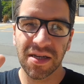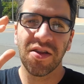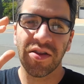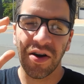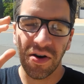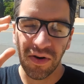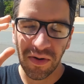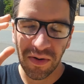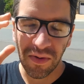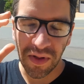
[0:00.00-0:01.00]

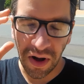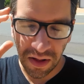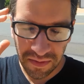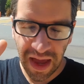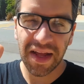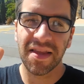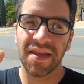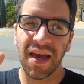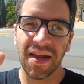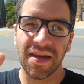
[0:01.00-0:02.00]
So with all of that
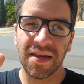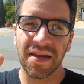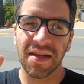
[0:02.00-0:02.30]
said,